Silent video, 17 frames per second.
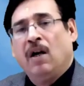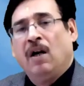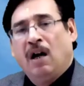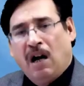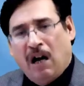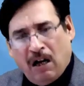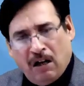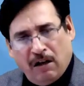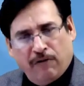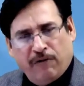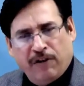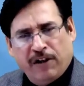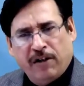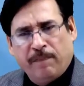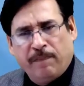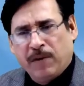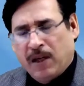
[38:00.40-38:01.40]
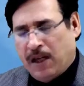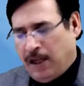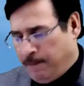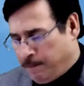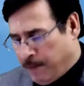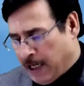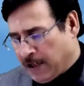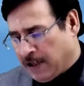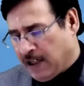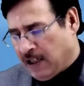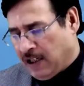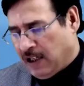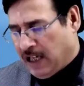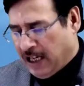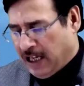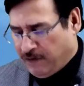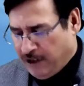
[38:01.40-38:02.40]
However, in practical
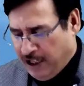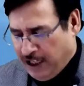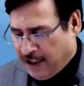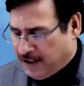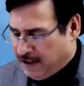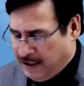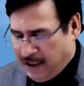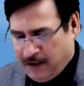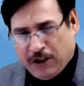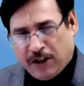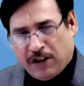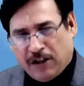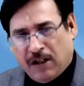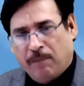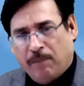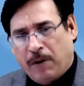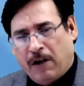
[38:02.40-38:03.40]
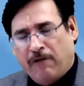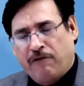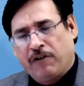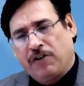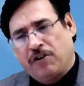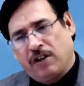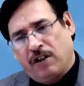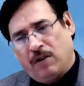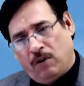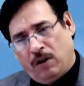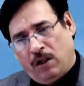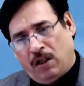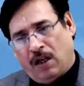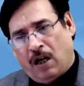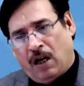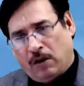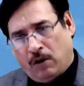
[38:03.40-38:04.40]
life, it is never done. Preference
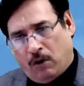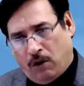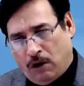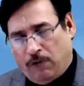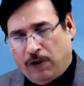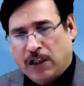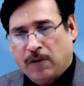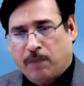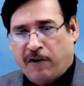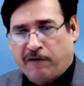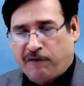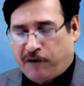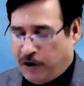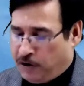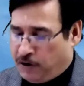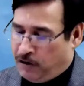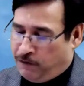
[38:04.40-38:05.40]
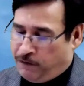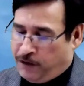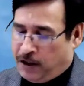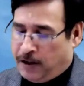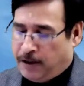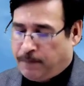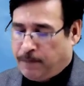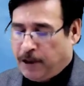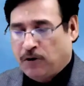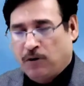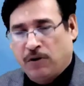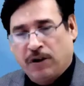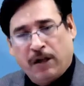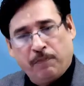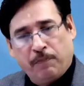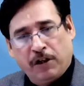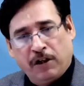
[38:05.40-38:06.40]
shareholder are always preferential with respect to
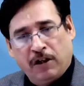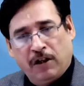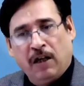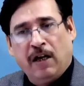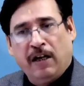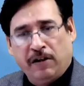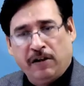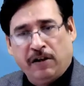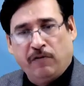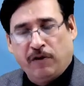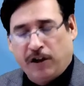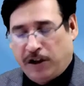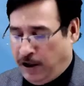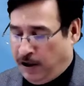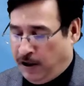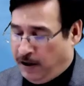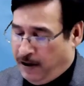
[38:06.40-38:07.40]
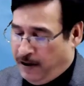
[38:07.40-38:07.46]
capital and dividend.